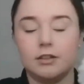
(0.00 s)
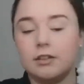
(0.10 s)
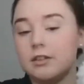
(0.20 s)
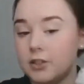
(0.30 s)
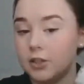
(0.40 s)

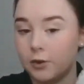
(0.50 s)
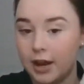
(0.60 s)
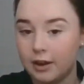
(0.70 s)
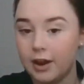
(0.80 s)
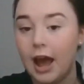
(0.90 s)
So
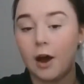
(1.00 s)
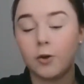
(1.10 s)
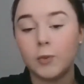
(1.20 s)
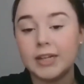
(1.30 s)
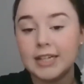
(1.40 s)
then, how
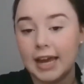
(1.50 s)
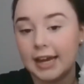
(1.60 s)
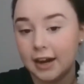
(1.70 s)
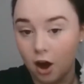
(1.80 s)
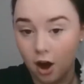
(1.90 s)
do we take
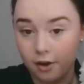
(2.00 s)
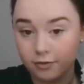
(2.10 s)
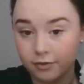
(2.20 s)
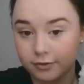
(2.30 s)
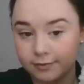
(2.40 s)
it
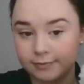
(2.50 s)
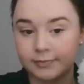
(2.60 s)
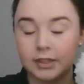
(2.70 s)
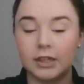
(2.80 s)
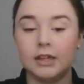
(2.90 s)
off?
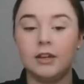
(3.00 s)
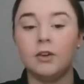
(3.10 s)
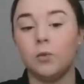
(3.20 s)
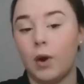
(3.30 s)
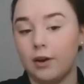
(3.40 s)

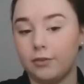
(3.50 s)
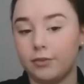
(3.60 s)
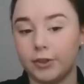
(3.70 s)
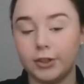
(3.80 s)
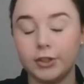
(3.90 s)
Well,
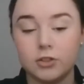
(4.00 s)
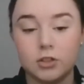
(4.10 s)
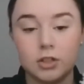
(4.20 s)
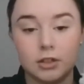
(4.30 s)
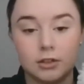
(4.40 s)

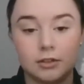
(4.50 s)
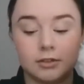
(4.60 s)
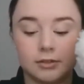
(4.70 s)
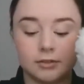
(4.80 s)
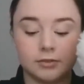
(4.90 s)
first,
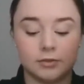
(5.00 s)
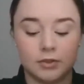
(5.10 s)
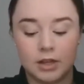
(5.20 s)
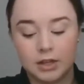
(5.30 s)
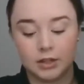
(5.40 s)

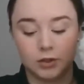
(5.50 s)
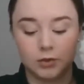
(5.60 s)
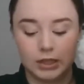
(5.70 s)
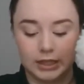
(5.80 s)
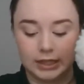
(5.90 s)
you
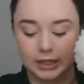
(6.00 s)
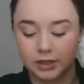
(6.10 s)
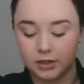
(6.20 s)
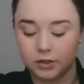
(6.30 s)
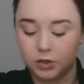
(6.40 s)
need
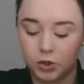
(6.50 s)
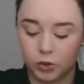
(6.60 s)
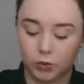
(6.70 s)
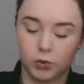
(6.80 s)
to